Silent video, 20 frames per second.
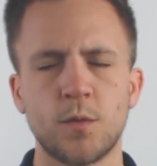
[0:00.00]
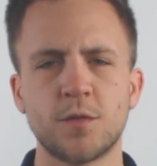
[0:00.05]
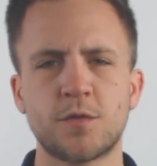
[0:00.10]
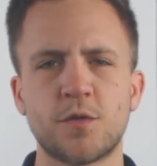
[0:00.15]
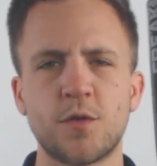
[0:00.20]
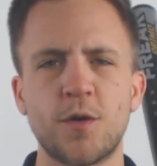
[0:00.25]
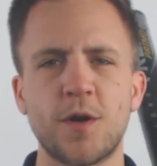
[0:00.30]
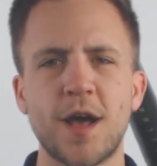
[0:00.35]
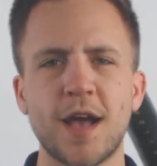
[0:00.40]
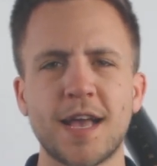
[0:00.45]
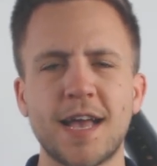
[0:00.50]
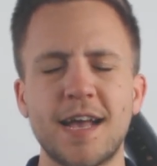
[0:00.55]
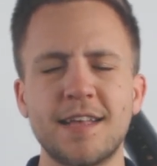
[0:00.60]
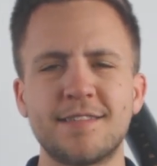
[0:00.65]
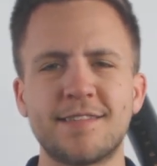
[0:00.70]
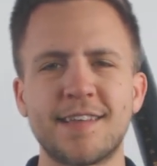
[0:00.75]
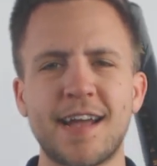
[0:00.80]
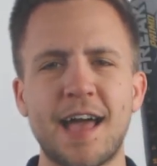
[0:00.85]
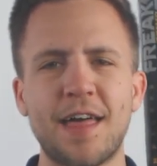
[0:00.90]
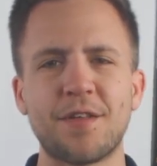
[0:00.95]
What's going on,
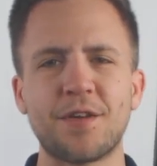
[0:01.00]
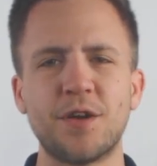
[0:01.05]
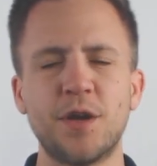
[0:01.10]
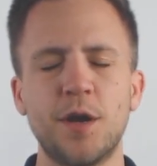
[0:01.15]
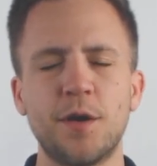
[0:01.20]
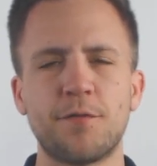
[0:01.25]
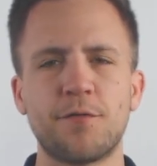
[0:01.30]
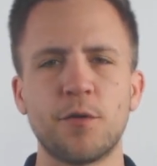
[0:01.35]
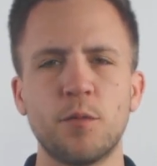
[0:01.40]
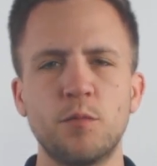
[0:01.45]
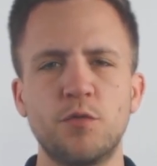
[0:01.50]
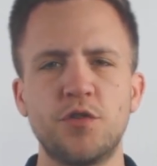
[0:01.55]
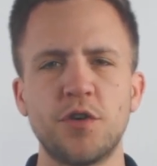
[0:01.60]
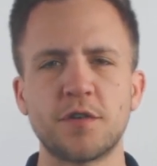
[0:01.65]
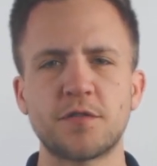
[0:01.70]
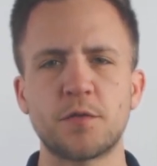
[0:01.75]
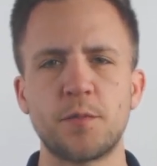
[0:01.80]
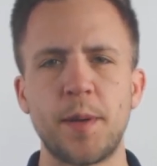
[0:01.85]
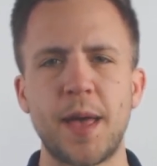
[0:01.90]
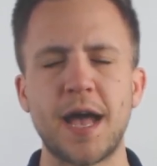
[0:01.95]
guys? Tyler here from
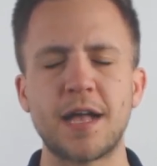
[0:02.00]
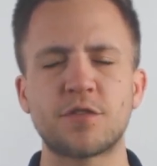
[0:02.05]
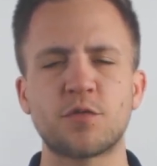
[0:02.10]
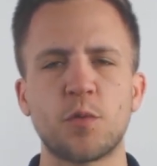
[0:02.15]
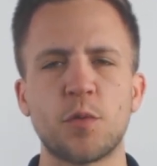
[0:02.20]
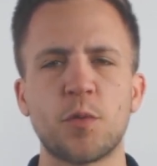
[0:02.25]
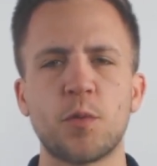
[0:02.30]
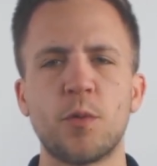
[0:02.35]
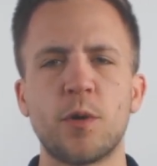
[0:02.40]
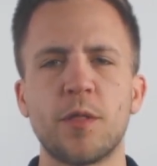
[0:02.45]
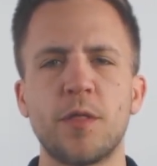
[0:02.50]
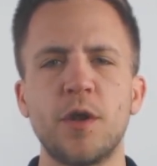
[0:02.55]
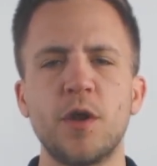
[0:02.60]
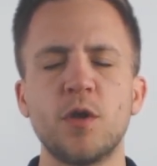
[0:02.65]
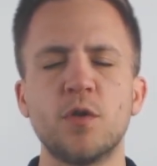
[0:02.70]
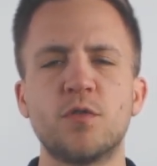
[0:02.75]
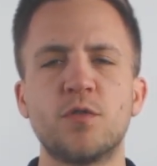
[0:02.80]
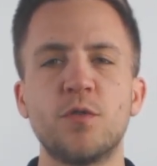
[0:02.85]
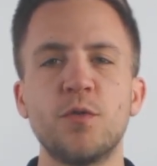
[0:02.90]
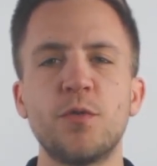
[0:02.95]
Just Bats with one of the
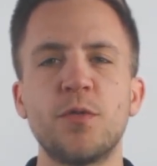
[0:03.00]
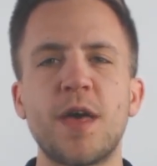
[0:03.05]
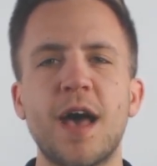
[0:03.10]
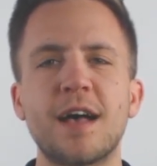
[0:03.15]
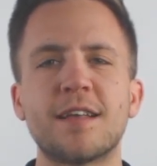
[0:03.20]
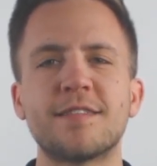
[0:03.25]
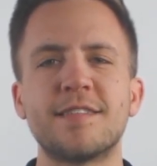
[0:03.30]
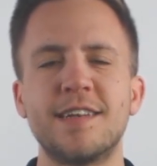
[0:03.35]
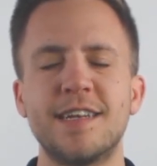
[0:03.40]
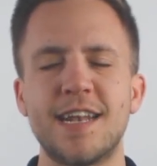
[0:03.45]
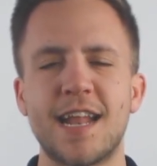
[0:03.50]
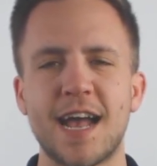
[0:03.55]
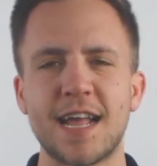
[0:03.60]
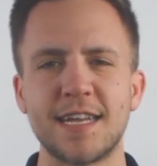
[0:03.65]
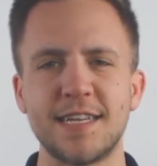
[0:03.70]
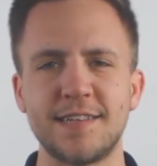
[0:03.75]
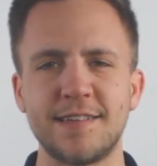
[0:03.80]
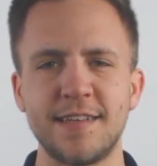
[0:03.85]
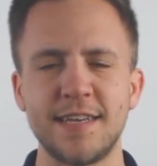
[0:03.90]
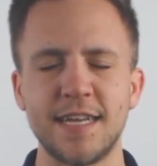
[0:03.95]
new
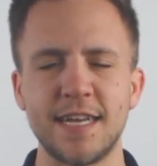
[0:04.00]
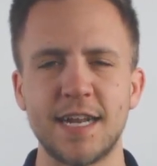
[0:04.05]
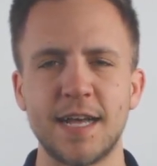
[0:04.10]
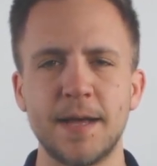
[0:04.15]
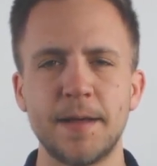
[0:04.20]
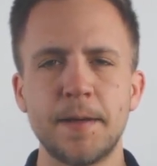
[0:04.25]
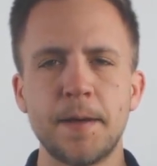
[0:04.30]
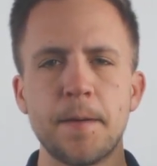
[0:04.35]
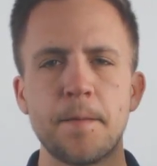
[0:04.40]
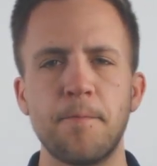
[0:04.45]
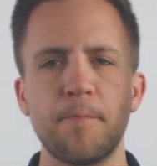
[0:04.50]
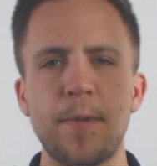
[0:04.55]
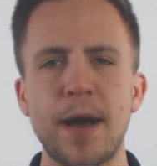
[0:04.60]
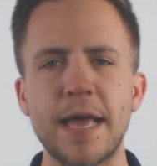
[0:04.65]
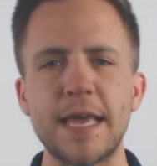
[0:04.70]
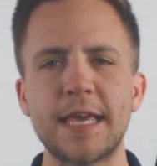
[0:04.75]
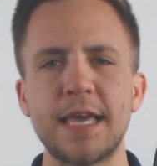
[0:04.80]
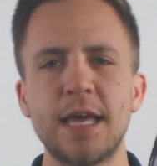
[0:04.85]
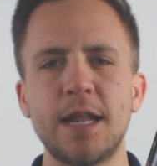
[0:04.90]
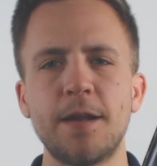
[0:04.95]
2019
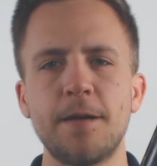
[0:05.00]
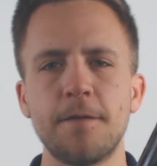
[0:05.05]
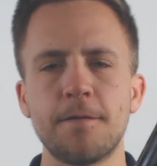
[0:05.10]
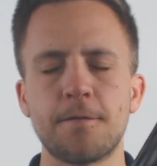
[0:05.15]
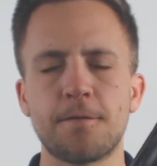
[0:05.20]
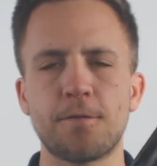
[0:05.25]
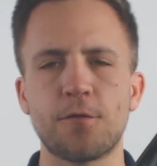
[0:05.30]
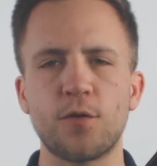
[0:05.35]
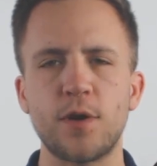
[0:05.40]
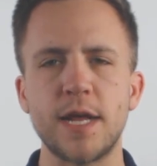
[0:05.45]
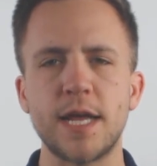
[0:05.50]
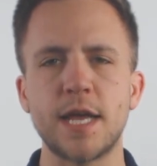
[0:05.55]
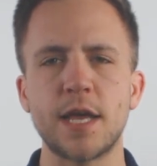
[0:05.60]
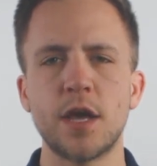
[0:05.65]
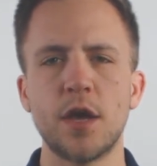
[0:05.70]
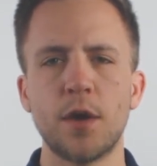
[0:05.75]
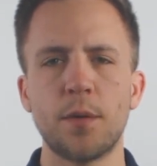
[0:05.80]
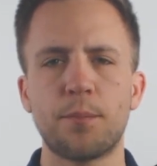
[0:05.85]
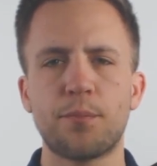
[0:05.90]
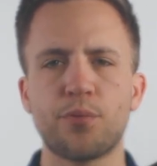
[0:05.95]
Miken
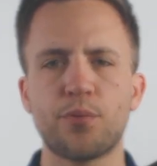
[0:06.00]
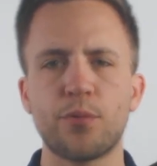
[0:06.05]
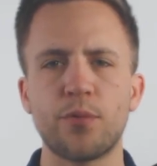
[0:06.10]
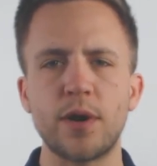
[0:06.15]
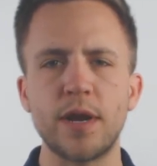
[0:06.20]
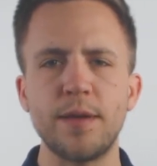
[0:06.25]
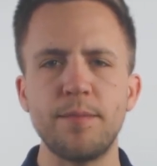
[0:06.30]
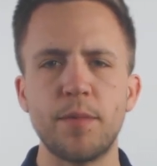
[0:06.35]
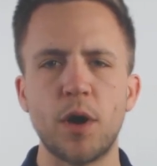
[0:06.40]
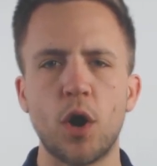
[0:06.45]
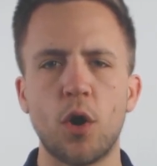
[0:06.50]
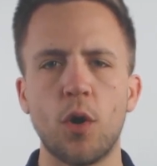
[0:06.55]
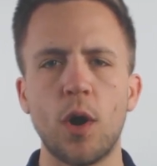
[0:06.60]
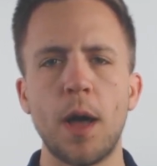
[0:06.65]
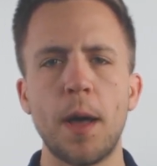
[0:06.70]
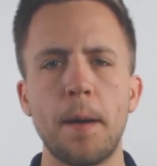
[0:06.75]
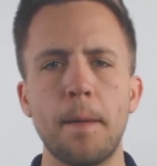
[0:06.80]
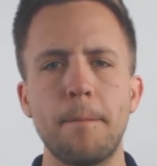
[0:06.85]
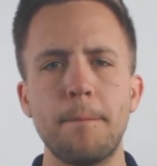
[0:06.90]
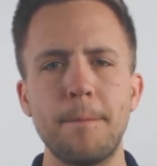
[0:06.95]
Freak
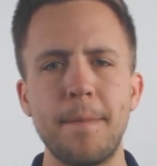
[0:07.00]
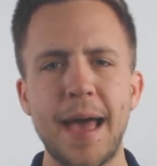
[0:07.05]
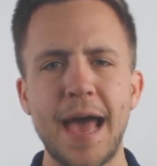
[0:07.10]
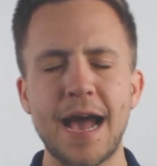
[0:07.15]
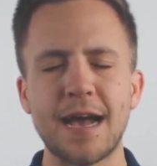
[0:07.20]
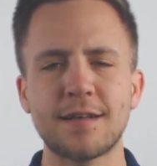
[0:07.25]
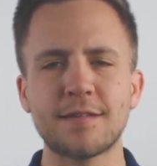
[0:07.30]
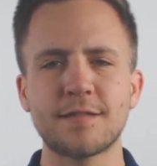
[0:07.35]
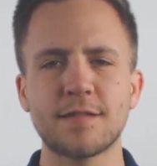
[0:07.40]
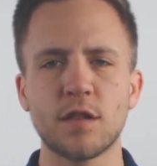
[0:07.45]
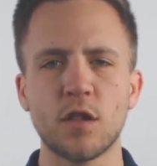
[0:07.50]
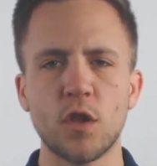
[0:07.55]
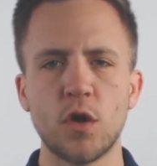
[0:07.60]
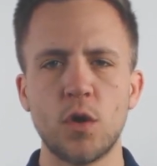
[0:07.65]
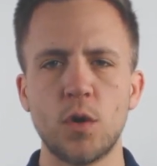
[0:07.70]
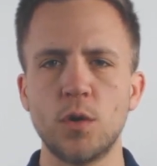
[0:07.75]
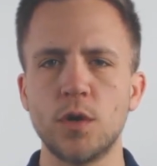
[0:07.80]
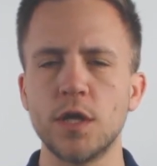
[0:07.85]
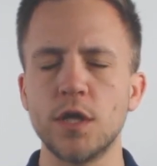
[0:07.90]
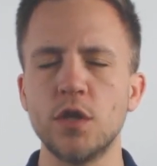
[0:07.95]
Primo Max
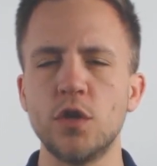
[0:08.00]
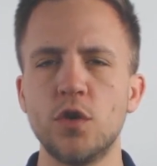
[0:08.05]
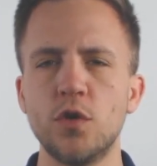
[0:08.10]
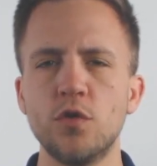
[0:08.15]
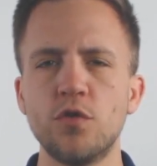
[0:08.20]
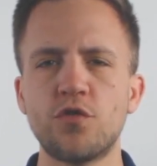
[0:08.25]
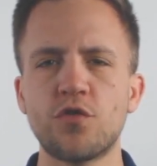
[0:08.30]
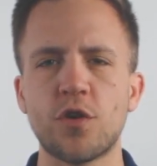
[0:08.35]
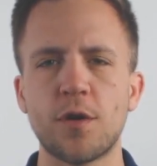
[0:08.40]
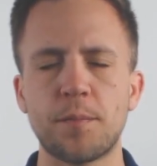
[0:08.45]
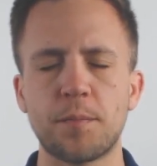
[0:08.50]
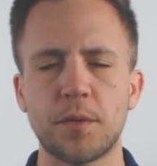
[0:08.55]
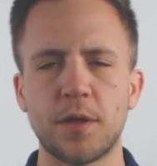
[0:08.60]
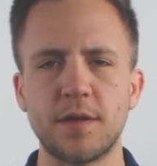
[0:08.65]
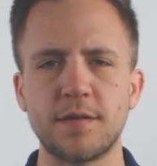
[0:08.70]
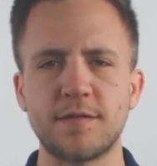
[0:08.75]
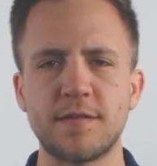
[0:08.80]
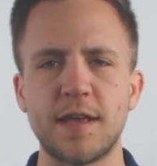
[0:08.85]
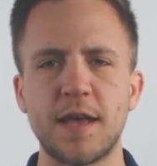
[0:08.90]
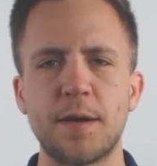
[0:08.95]
Load
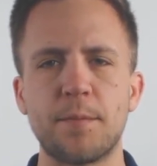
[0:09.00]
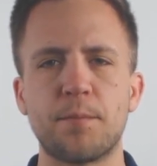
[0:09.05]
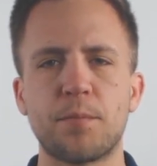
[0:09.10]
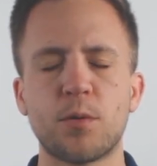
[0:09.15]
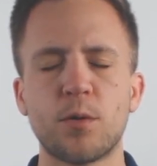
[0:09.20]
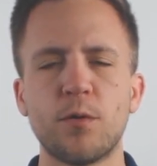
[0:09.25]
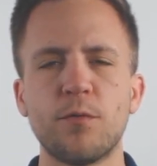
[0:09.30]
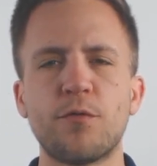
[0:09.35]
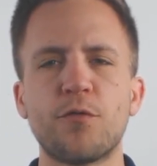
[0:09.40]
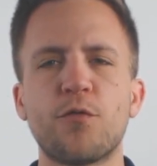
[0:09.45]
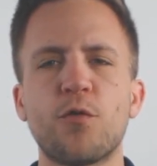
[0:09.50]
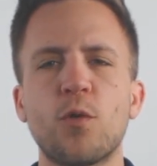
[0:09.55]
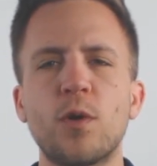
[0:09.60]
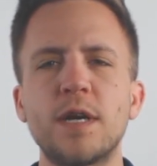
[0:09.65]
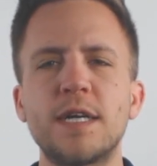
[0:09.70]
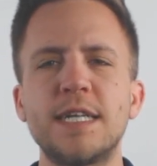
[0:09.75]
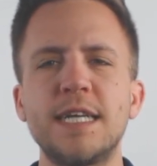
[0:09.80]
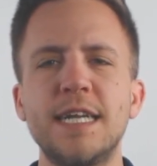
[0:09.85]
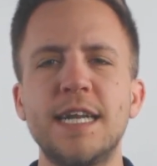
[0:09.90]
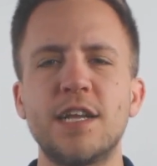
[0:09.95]
USSSA approved
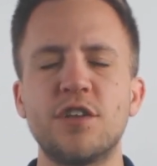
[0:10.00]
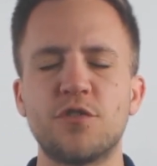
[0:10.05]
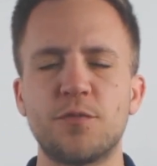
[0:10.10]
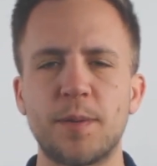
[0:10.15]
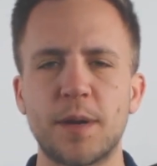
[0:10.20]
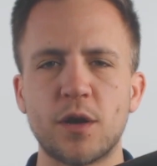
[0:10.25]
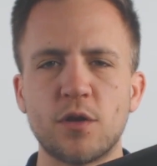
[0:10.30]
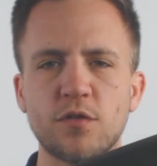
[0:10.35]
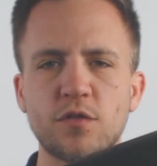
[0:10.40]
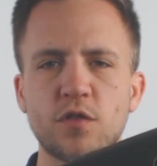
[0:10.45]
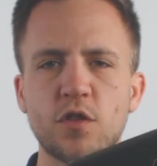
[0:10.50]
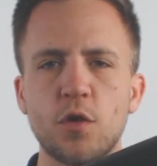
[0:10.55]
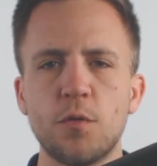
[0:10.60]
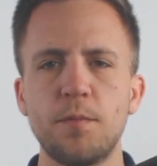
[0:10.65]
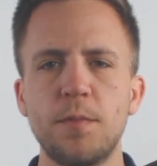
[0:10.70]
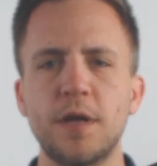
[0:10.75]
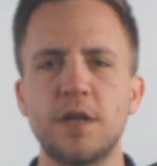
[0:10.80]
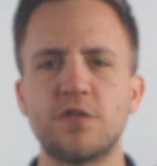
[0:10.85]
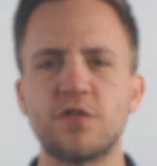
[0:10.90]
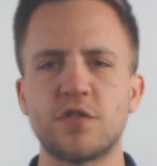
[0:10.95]
14 inch barrel
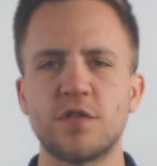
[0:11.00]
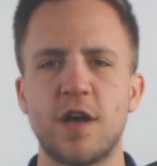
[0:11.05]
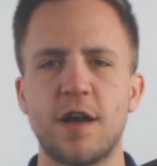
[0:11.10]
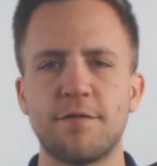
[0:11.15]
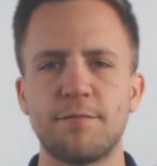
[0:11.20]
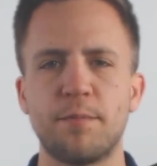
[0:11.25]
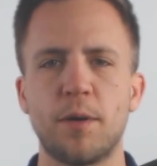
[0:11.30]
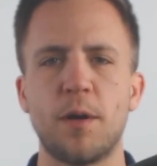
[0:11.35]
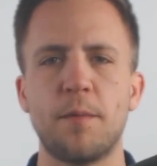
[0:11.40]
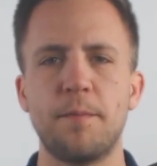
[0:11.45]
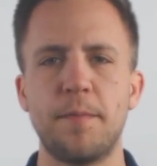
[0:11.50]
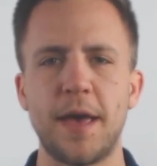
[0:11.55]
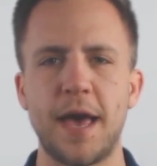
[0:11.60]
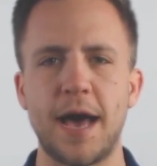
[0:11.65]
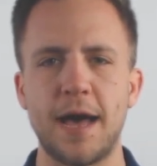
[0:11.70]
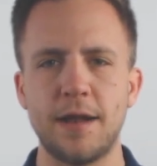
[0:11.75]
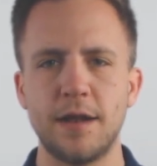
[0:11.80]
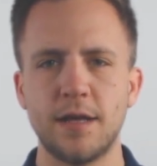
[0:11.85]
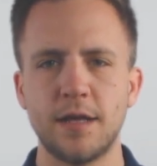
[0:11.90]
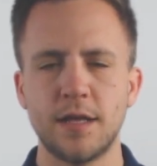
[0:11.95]
slow pitch softball
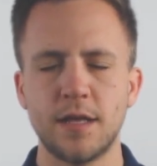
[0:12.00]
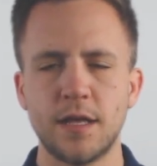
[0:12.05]
bat.